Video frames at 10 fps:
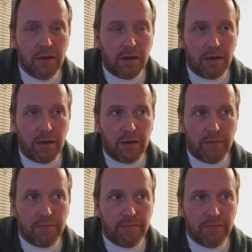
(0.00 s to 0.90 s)

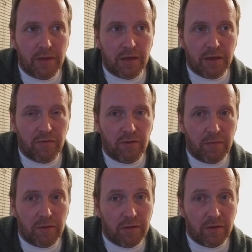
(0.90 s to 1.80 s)
um, that
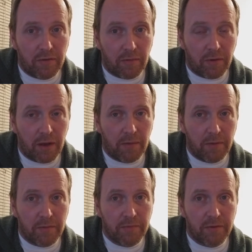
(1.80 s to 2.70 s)
contributes to their
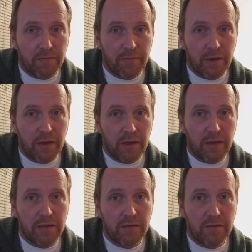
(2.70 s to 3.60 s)
problems, but
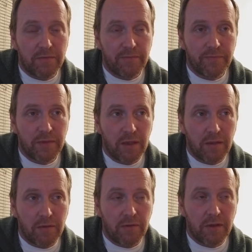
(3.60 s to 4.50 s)
you know, it